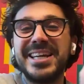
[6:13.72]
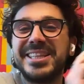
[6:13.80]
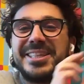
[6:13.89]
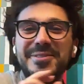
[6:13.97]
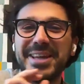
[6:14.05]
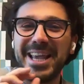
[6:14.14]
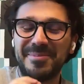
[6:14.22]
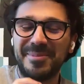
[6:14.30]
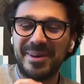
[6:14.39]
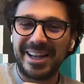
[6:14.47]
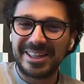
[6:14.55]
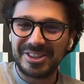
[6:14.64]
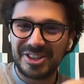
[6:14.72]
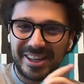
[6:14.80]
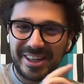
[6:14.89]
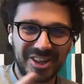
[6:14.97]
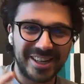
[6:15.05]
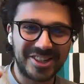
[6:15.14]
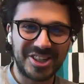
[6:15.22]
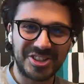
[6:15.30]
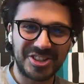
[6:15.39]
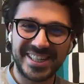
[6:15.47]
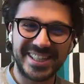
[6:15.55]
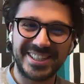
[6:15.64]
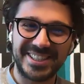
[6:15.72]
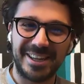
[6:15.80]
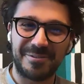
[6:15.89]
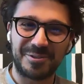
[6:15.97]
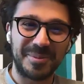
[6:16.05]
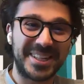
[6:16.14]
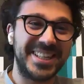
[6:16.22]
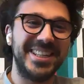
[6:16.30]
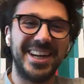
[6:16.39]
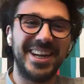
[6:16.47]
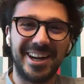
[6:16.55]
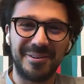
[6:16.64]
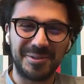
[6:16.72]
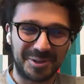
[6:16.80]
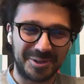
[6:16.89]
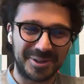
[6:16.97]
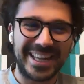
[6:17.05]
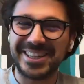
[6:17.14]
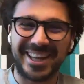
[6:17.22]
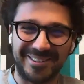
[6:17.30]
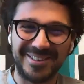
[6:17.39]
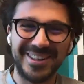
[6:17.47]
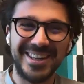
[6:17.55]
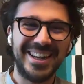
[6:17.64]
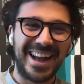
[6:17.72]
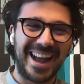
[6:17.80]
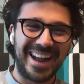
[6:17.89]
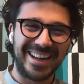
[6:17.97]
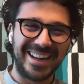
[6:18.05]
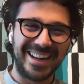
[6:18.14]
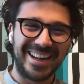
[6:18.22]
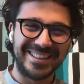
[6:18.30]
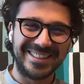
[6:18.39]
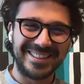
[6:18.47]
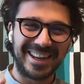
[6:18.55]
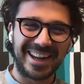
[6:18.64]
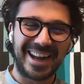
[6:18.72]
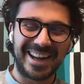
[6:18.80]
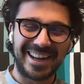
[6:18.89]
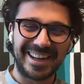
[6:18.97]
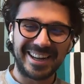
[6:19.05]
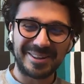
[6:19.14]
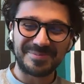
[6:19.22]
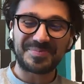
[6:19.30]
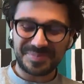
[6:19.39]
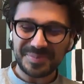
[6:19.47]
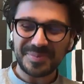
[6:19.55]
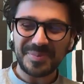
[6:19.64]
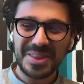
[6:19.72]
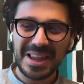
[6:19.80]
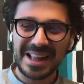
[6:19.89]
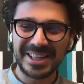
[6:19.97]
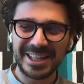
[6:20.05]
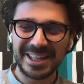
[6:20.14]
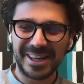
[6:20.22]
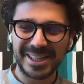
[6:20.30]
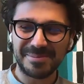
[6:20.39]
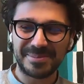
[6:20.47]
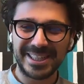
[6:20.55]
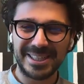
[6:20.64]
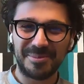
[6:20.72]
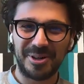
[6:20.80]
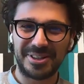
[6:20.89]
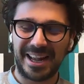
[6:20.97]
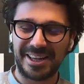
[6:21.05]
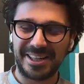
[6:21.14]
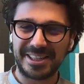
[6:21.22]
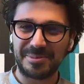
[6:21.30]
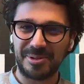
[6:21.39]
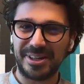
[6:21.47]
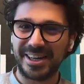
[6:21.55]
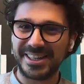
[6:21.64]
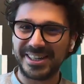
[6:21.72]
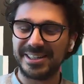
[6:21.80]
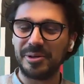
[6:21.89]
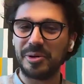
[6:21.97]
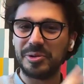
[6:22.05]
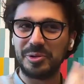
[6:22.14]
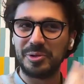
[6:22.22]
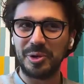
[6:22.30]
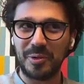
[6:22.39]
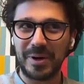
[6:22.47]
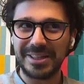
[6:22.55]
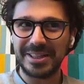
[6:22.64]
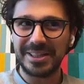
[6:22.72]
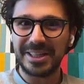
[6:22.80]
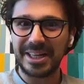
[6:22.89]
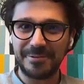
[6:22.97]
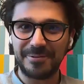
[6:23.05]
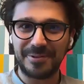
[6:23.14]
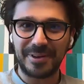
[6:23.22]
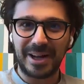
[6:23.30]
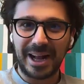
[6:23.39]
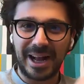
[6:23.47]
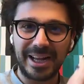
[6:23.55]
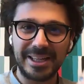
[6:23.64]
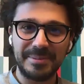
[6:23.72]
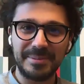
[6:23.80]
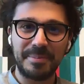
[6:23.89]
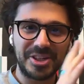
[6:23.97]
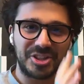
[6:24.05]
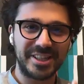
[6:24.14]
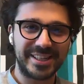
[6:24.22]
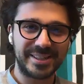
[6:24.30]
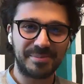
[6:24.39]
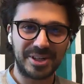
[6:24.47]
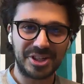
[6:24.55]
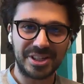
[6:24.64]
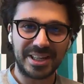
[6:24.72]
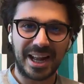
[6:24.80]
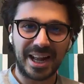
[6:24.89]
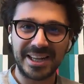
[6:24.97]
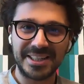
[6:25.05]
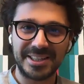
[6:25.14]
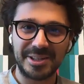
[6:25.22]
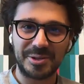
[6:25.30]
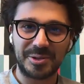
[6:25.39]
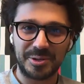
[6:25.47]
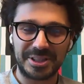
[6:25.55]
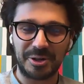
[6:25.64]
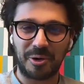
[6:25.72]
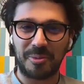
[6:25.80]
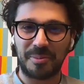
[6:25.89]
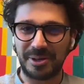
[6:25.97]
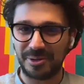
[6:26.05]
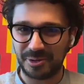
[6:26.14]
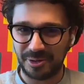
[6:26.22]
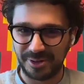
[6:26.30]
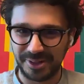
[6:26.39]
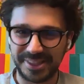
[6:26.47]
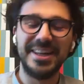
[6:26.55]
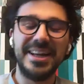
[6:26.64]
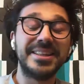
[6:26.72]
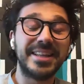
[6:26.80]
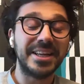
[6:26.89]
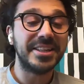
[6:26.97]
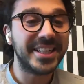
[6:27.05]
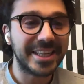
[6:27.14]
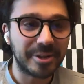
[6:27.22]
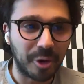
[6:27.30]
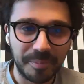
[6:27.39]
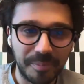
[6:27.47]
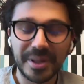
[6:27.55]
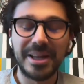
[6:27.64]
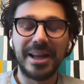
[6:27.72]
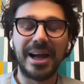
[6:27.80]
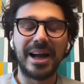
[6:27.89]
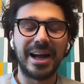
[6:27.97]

creative name, like just change the CTA from See How to Get Now, and uh, that was the breaking point. And at this point, I said, you know what? If I manage this budget, I need to do it on my own terms. Then they said no.